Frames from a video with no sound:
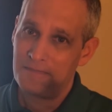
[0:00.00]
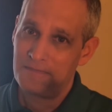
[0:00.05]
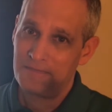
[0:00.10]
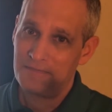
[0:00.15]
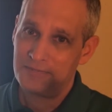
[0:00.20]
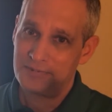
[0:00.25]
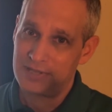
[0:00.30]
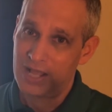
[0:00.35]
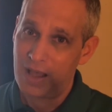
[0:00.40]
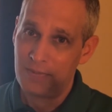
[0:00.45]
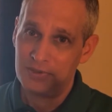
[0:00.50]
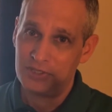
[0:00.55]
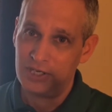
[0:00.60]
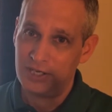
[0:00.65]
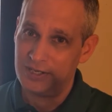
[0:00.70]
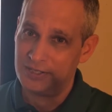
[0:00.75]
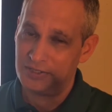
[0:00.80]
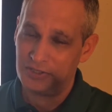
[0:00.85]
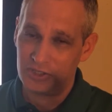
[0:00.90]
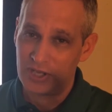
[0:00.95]
slot
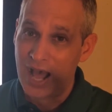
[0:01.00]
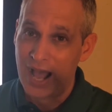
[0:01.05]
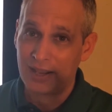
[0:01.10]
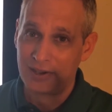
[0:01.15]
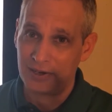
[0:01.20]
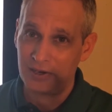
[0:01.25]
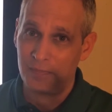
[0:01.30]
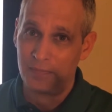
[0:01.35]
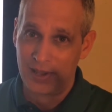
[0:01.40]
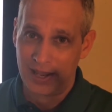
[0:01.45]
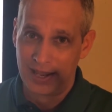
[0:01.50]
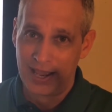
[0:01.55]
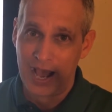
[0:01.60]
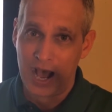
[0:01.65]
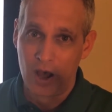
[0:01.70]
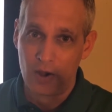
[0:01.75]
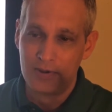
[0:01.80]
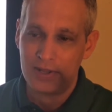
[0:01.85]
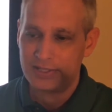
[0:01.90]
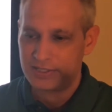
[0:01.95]
machine is not going to pay
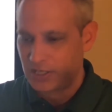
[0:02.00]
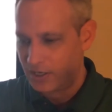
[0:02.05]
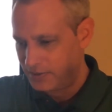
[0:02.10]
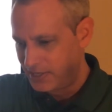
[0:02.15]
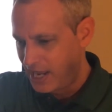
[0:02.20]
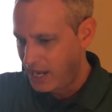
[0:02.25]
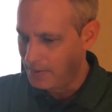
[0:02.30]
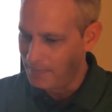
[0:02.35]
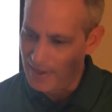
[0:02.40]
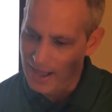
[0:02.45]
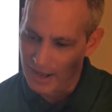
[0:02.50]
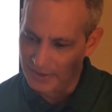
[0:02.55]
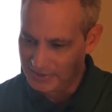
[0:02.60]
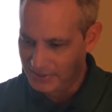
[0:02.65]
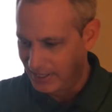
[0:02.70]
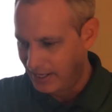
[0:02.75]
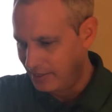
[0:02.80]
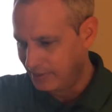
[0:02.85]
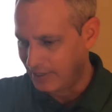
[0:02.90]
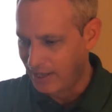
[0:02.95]
out. It's going to take about
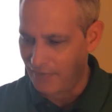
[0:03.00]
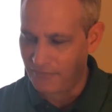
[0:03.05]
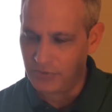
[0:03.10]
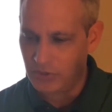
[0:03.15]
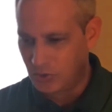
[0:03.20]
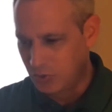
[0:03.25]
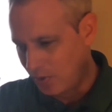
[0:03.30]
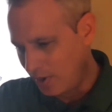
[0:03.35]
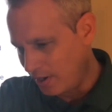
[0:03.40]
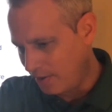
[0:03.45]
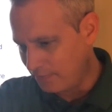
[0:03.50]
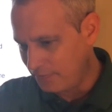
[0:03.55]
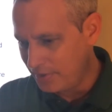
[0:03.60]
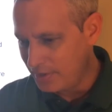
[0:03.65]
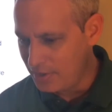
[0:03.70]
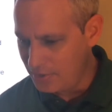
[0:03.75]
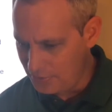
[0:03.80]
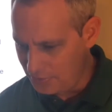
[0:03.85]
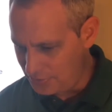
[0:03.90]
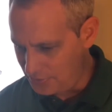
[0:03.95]
10, 11, 12,
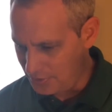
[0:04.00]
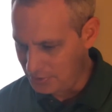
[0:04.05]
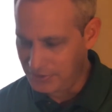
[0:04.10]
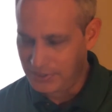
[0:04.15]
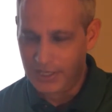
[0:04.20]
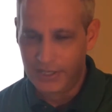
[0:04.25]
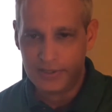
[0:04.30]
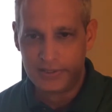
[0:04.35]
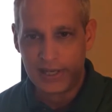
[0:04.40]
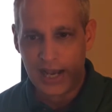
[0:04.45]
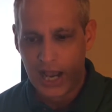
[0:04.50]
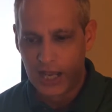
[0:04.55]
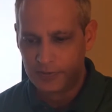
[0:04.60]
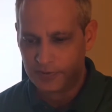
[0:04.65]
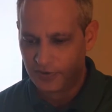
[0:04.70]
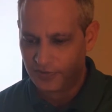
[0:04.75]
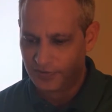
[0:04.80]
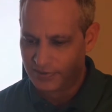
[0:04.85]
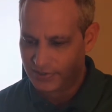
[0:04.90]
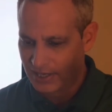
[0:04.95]
13 times
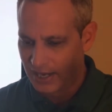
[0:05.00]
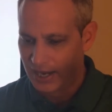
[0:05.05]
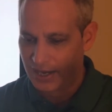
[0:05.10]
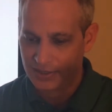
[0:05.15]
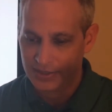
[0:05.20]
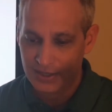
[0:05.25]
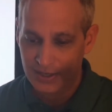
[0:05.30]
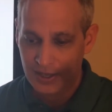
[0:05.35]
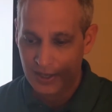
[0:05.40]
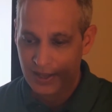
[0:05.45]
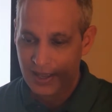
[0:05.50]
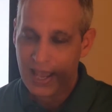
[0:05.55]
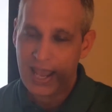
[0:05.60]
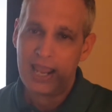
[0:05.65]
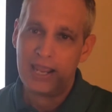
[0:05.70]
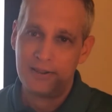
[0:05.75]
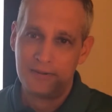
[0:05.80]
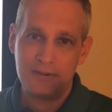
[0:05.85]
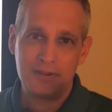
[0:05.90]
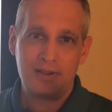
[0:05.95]
you decide,
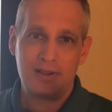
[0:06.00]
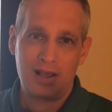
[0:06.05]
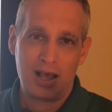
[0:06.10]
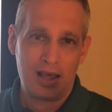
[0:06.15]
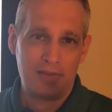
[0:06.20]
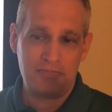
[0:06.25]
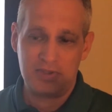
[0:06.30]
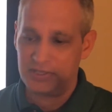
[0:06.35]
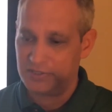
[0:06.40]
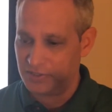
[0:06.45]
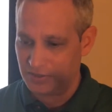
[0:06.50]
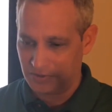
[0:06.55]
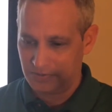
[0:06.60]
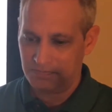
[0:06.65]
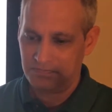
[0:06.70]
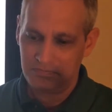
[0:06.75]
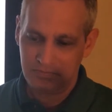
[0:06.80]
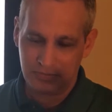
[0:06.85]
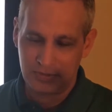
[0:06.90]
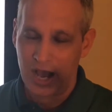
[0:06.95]
hey, this is
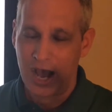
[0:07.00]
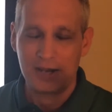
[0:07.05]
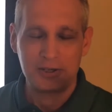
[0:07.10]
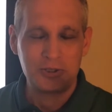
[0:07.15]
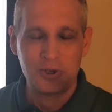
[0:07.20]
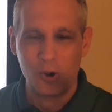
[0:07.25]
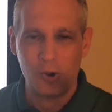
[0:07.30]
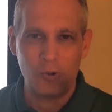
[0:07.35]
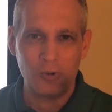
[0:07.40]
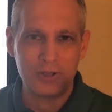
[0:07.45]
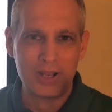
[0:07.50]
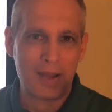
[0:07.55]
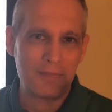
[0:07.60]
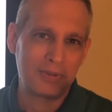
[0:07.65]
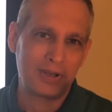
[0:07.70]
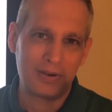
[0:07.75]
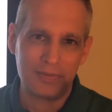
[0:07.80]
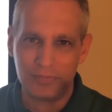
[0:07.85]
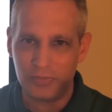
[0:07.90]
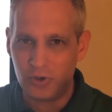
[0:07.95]
gone cold. I'm
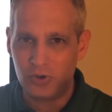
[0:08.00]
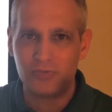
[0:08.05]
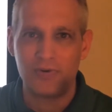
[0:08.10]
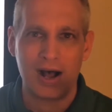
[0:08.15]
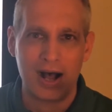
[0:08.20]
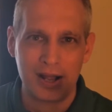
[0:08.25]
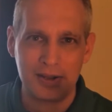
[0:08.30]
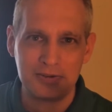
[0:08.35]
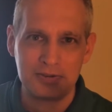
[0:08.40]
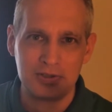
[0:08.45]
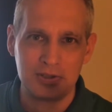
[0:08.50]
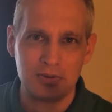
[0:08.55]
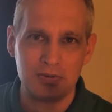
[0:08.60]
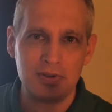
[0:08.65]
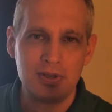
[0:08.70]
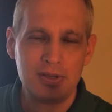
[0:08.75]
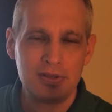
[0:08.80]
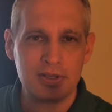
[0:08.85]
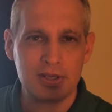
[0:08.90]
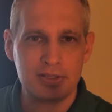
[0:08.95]
going to move on to
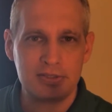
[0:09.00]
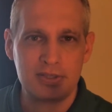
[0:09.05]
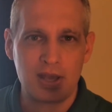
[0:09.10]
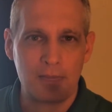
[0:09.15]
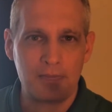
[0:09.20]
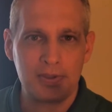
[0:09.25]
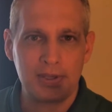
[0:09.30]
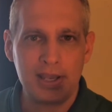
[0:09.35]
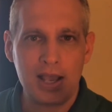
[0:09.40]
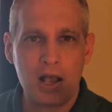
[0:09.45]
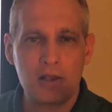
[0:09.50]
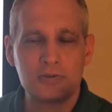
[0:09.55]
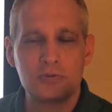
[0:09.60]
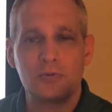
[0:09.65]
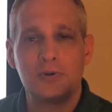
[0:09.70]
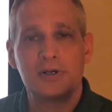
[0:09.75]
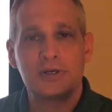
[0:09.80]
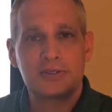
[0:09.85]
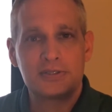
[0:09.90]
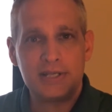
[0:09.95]
something else
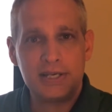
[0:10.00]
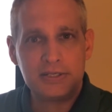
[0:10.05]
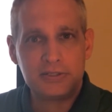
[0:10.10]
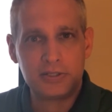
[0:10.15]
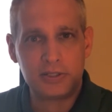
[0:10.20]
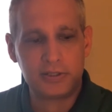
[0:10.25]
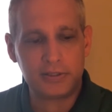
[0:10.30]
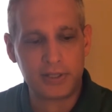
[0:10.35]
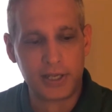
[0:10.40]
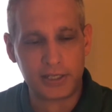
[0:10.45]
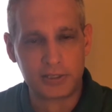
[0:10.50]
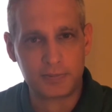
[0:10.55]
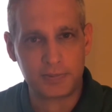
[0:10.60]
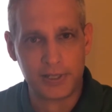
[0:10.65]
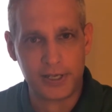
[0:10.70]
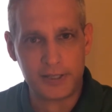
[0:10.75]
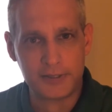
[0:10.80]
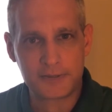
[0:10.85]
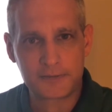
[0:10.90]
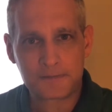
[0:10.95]
where extinction takes
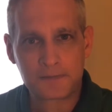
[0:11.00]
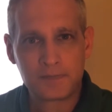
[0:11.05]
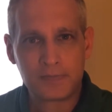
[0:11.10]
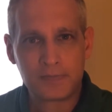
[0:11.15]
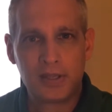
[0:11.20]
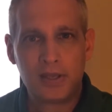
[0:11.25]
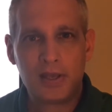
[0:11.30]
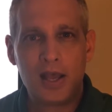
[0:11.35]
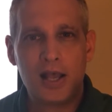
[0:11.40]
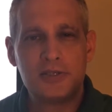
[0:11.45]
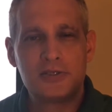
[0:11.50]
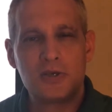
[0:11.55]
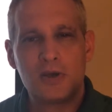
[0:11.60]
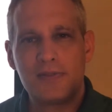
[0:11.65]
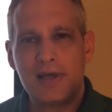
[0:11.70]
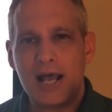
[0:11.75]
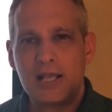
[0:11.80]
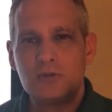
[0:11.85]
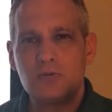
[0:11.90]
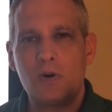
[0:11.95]
place. And so
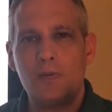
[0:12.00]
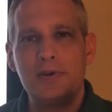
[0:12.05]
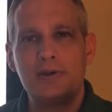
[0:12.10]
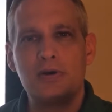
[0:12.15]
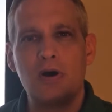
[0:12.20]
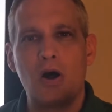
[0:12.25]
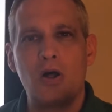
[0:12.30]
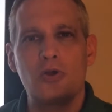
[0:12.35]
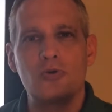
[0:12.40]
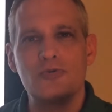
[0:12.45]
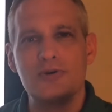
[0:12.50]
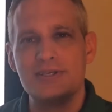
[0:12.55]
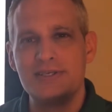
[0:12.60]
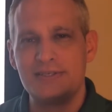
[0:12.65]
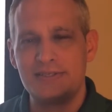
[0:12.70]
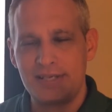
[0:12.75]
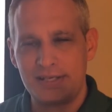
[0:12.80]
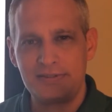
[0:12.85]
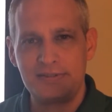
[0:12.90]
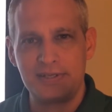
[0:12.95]
that's what we call a
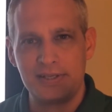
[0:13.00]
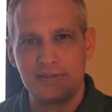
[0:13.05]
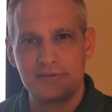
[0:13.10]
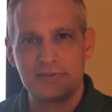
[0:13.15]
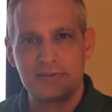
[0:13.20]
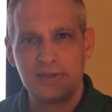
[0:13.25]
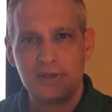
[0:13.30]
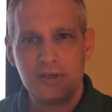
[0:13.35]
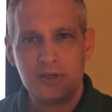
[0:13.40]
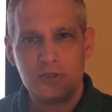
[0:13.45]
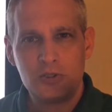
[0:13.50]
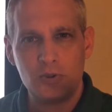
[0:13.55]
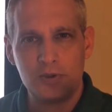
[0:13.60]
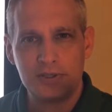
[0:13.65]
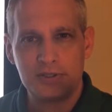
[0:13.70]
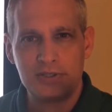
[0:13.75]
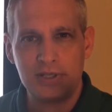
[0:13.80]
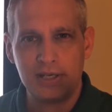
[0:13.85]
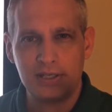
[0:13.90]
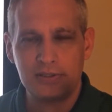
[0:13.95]
resistance to
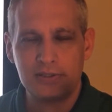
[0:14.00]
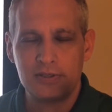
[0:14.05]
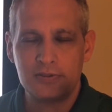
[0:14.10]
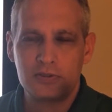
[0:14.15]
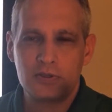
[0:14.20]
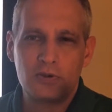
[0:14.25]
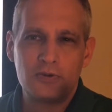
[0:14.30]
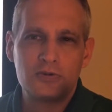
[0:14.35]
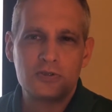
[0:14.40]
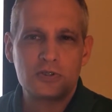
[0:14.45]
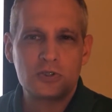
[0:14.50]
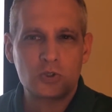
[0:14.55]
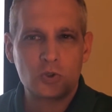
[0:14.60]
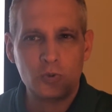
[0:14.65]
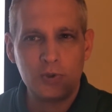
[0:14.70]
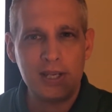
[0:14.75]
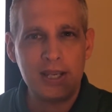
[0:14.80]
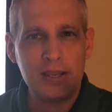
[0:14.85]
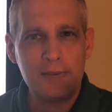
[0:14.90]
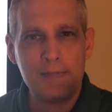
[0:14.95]
extinction. So there's
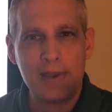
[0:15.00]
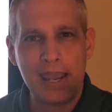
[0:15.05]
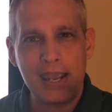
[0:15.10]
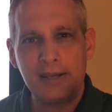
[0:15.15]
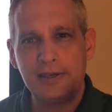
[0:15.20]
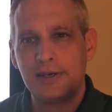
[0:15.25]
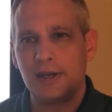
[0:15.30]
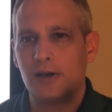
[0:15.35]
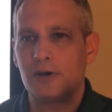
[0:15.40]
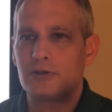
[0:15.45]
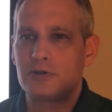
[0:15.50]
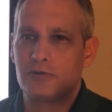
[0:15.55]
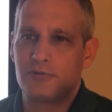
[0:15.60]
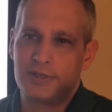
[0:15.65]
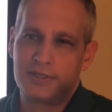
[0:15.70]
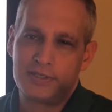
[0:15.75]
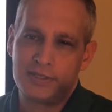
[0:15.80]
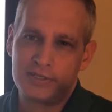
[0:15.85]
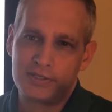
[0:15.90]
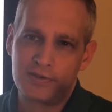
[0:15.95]
three main
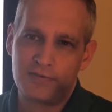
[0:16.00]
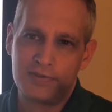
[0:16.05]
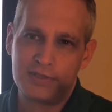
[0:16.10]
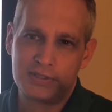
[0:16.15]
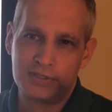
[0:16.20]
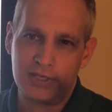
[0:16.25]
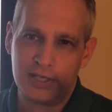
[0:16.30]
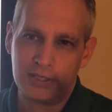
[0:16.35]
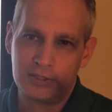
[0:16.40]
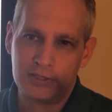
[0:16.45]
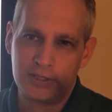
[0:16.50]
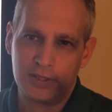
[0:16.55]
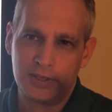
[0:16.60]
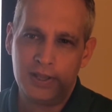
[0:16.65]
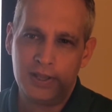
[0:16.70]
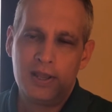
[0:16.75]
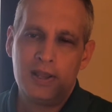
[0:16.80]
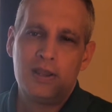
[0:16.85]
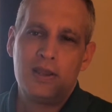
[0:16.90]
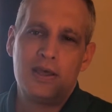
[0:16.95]
characteristics of extinction.
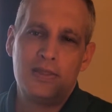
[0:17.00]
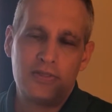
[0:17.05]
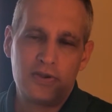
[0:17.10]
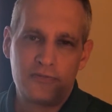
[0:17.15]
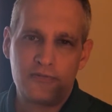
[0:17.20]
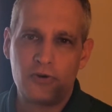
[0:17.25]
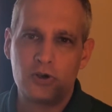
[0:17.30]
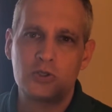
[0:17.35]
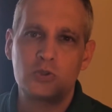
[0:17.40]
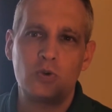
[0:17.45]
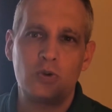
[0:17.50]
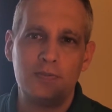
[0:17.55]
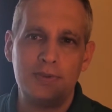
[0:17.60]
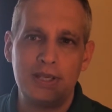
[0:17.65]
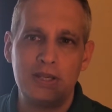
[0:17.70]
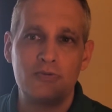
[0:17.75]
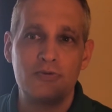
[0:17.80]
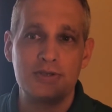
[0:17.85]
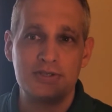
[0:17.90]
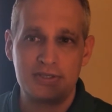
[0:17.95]
And the first would
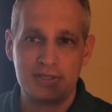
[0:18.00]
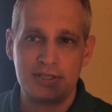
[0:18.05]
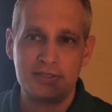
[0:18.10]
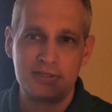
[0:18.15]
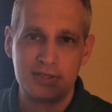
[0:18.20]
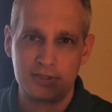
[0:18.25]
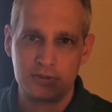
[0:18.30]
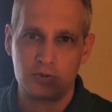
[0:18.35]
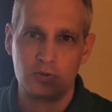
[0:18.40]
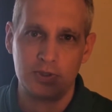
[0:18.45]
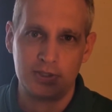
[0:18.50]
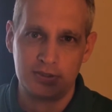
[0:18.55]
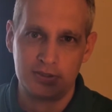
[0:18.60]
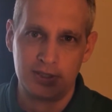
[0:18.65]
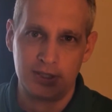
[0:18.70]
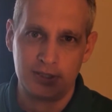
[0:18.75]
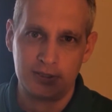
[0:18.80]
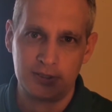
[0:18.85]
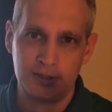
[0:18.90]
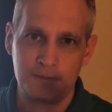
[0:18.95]
be resistance to
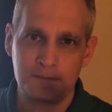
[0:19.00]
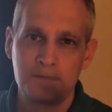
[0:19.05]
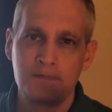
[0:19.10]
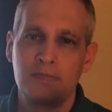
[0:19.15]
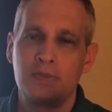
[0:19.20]
extinction.